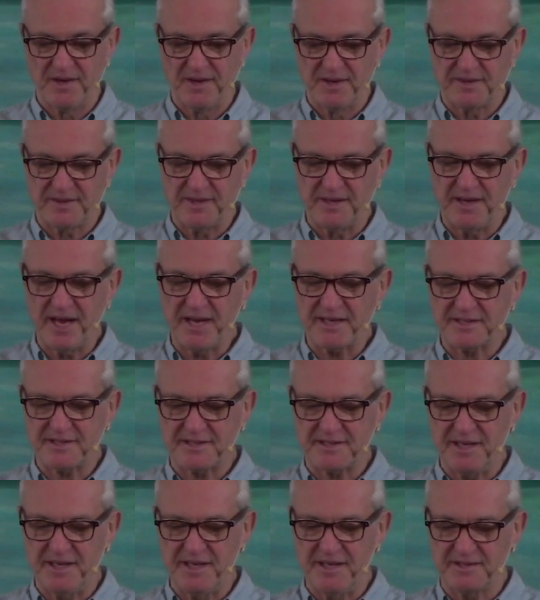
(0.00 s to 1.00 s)
The
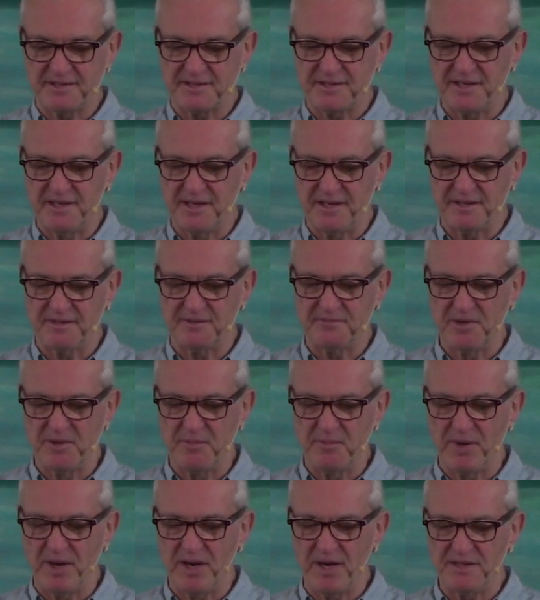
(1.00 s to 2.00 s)
next incident
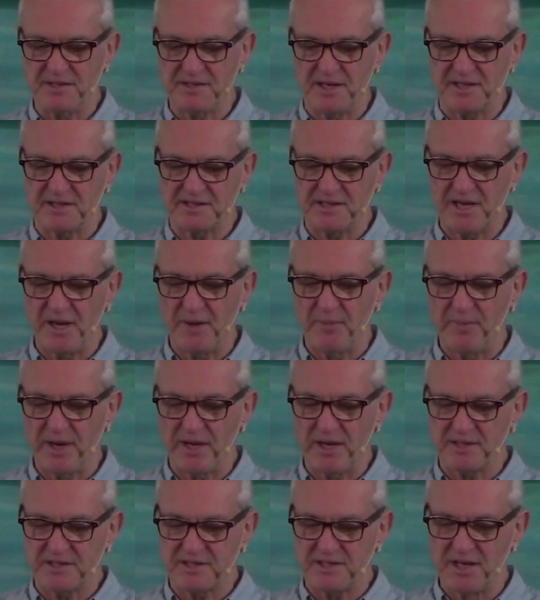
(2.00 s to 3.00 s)
reminds us how
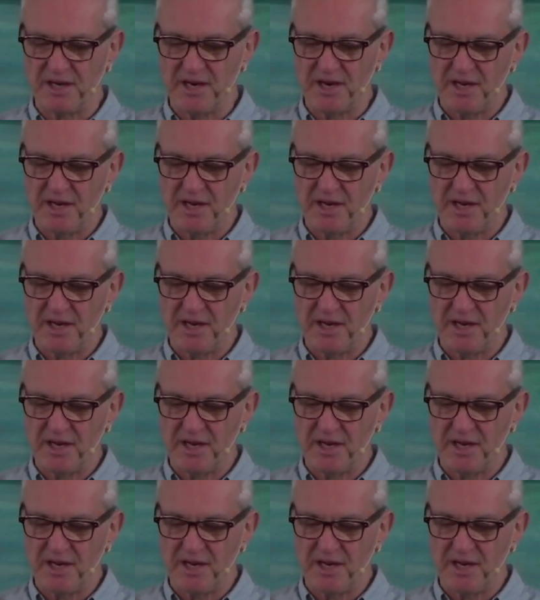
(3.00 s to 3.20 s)
much